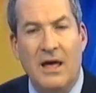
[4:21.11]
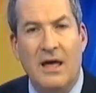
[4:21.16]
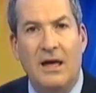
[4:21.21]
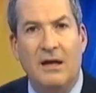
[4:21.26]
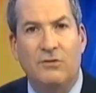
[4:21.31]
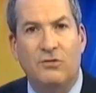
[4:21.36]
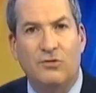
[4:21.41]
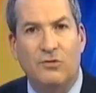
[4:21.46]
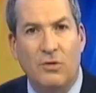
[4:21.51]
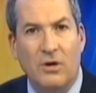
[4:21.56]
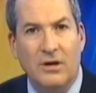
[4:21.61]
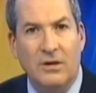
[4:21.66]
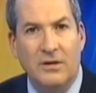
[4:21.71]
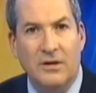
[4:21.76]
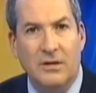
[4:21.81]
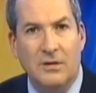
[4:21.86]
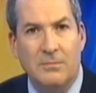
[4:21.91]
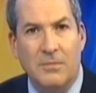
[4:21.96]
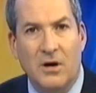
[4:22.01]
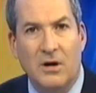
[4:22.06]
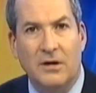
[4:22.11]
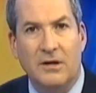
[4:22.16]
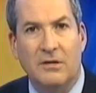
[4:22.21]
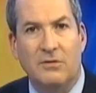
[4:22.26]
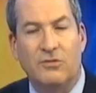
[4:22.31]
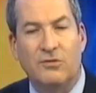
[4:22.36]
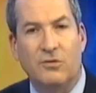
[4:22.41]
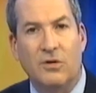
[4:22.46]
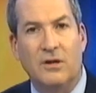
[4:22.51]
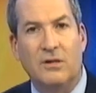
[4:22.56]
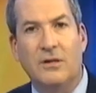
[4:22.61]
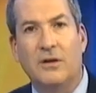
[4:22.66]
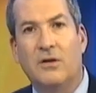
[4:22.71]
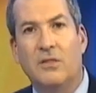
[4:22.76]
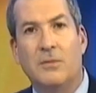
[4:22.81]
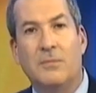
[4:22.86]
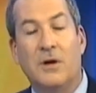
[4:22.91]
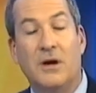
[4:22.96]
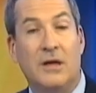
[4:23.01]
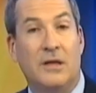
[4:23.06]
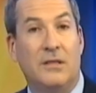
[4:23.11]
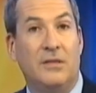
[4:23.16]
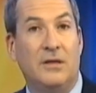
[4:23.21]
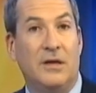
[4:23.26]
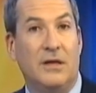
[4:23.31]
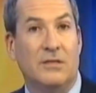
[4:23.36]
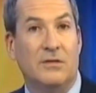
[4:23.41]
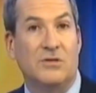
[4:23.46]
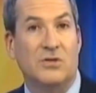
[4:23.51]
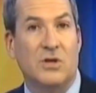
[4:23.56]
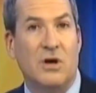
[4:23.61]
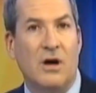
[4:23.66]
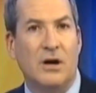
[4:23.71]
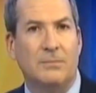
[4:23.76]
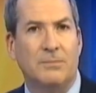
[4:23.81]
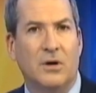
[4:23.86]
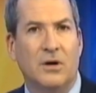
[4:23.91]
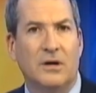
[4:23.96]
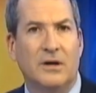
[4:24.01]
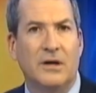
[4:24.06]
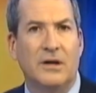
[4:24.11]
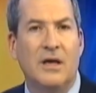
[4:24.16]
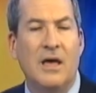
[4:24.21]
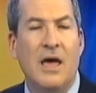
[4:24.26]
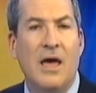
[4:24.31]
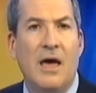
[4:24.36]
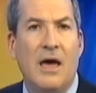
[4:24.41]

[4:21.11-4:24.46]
It's struggling in the market, struggling in the stock market.